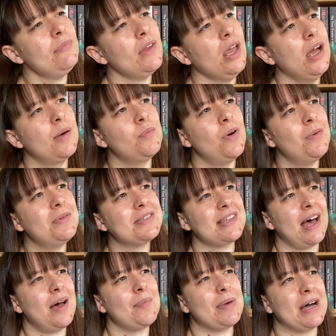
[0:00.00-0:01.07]
And what was
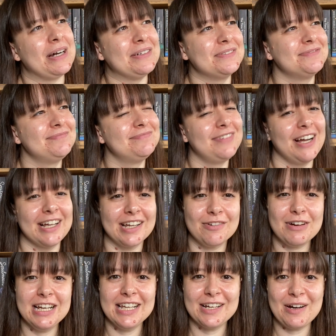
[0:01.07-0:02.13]
that about? I
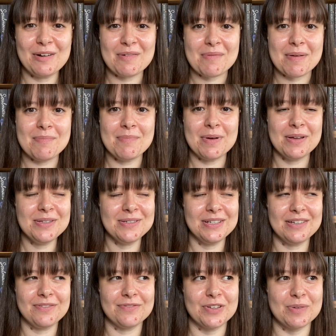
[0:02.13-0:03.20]
really can't remember. It's
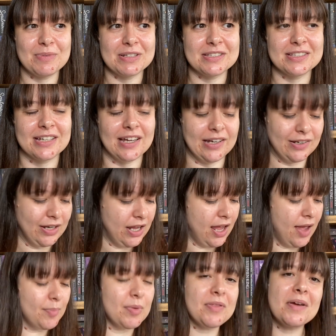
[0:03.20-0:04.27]
only a few months ago.
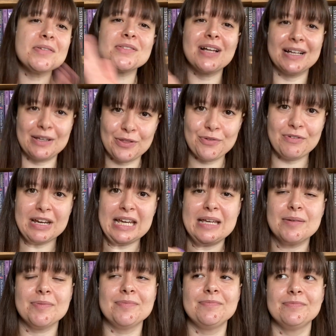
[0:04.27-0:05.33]
But there's like
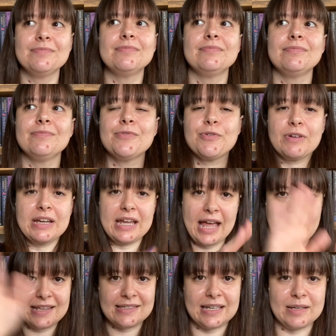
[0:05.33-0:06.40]
three
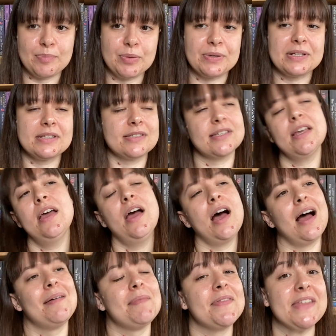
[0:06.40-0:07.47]
essay points,
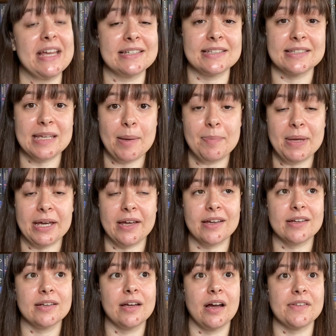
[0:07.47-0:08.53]
and the essays get
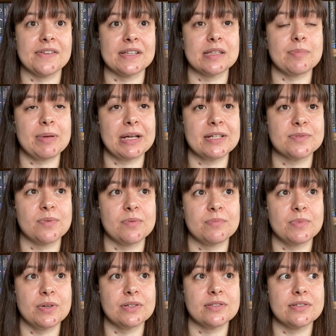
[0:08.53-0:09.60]
bigger. I think the biggest one
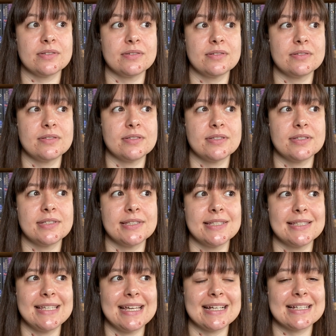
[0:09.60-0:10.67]
was
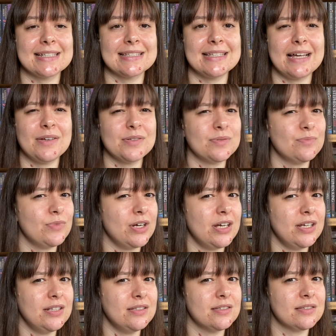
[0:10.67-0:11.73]
6,000
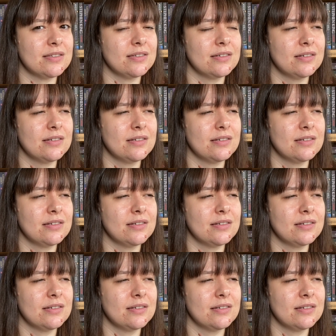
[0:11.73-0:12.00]
words,